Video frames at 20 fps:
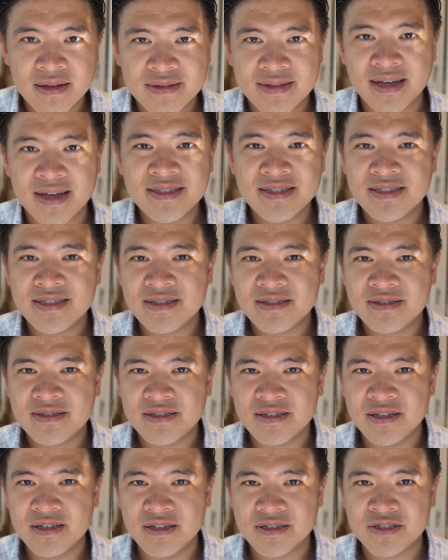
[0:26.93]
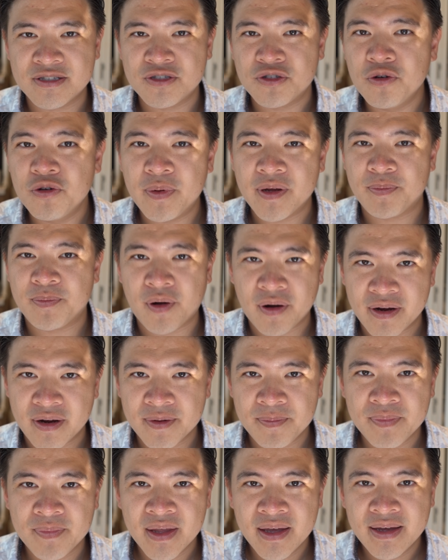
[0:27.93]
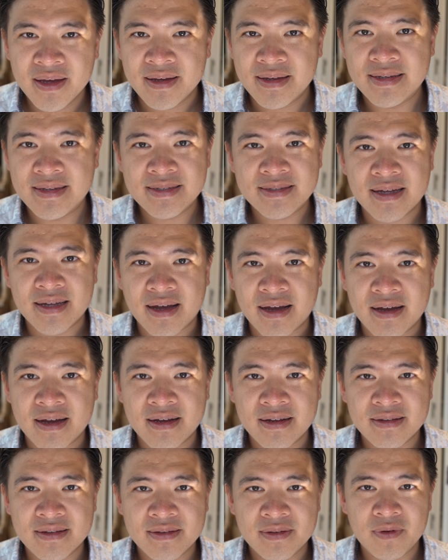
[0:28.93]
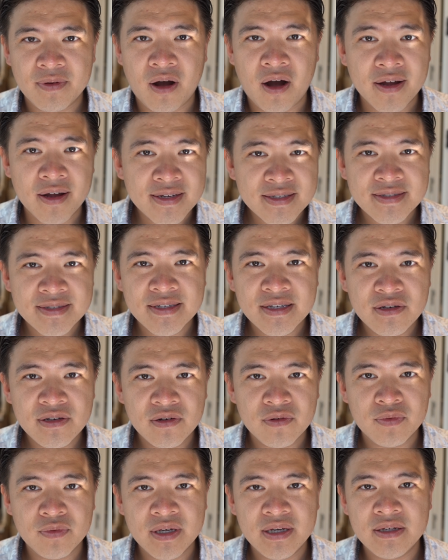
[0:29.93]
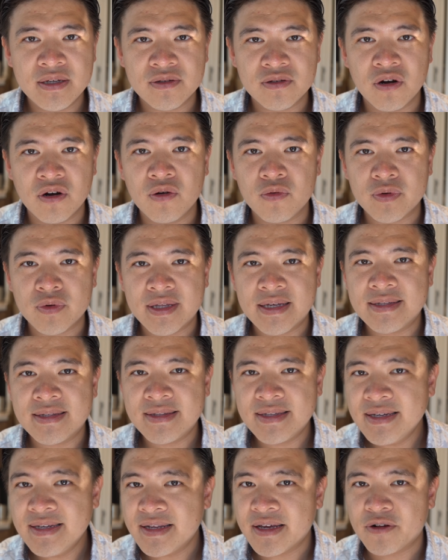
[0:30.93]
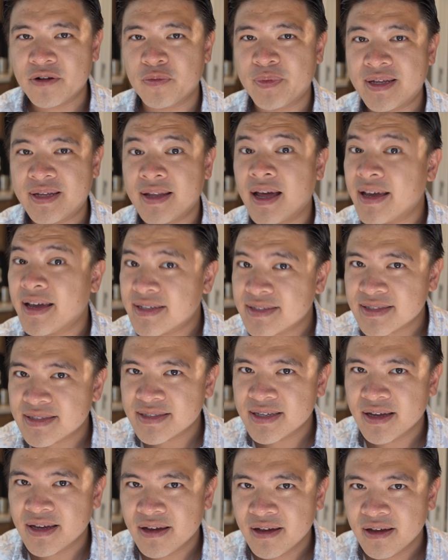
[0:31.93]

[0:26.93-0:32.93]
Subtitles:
That's the stupid part, is that honestly, we don't really need it. It'll be nice,